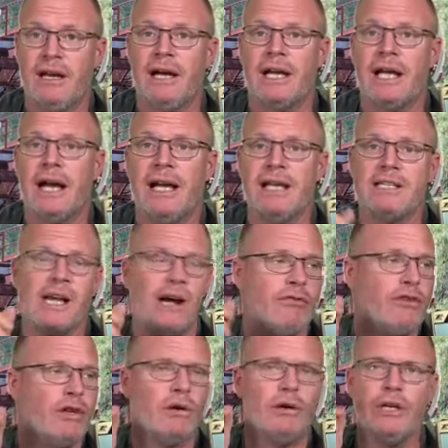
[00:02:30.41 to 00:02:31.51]
Okay, so
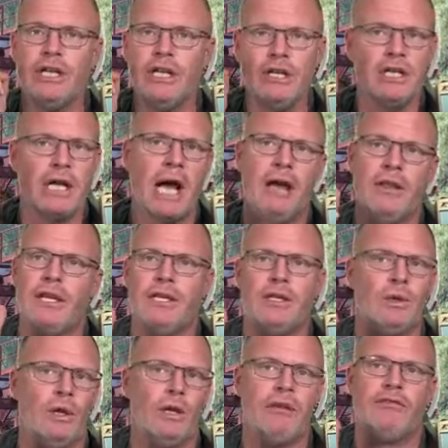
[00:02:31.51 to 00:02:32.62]
if you know that
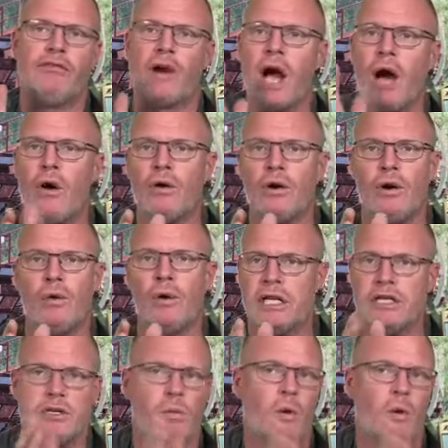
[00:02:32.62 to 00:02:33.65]
you're looking for old coins,